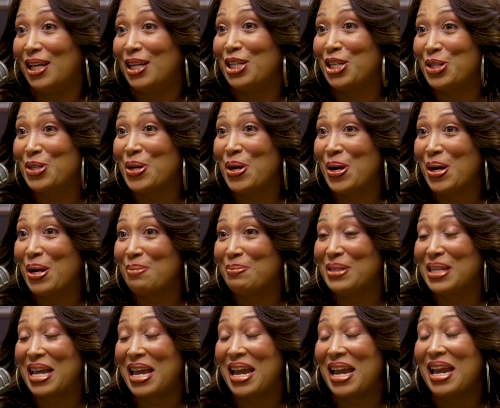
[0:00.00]
You know what I'm
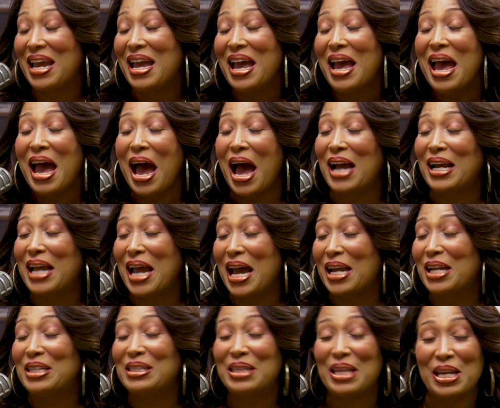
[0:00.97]
saying? I kind
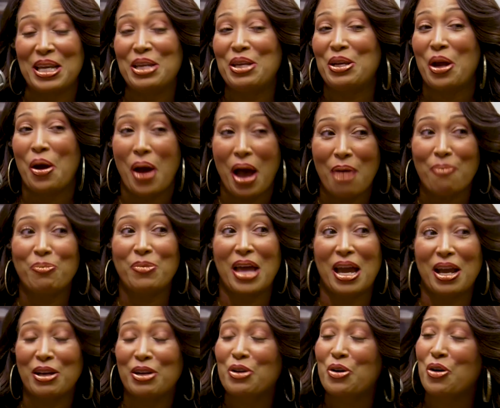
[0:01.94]
of say, I'm
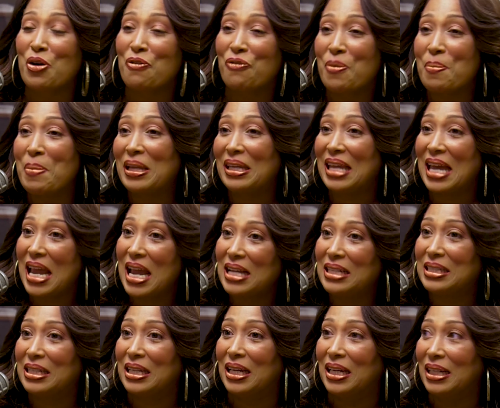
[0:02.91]
that girl from
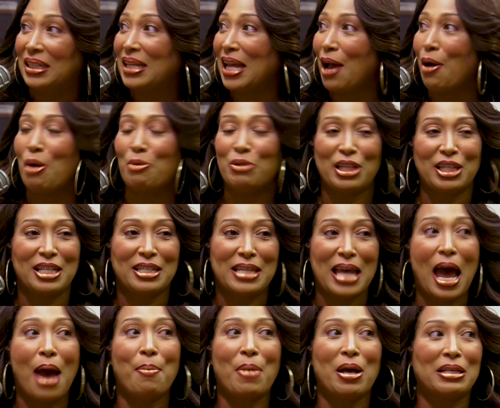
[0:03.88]
Atlanta. That was at the
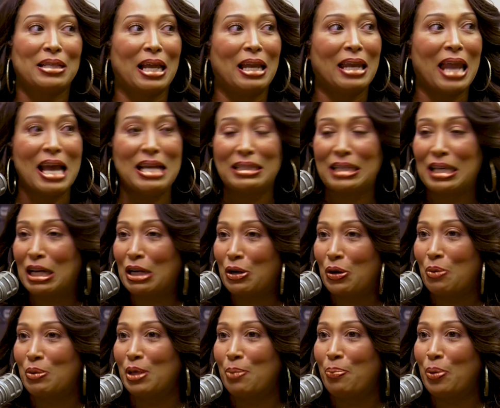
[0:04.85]
time I was that light skinned girl
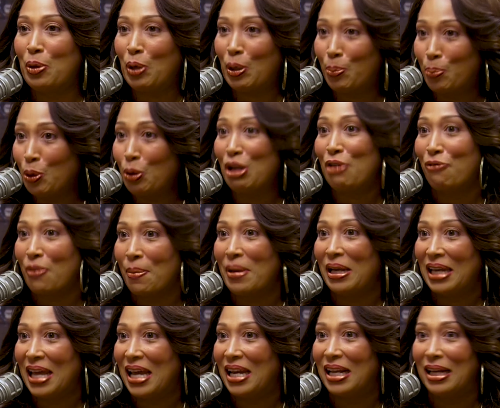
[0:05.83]
with a booty from
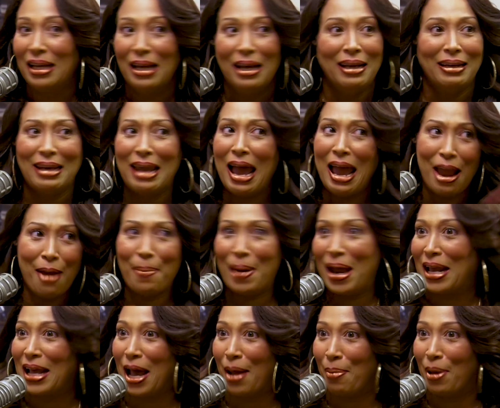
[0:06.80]
Atlanta. Yeah. Now everybody
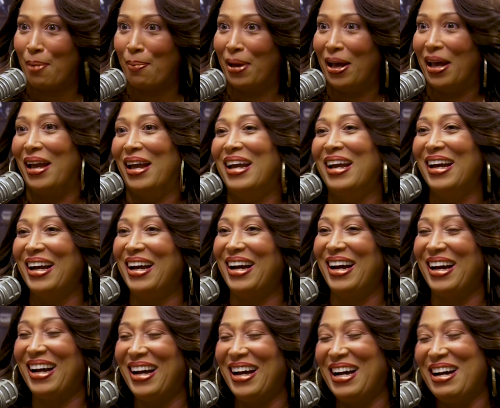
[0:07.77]
got big
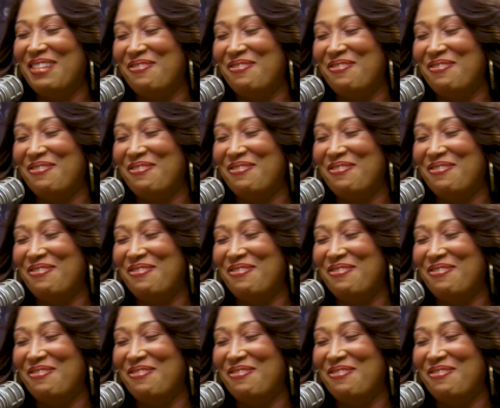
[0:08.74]
butt.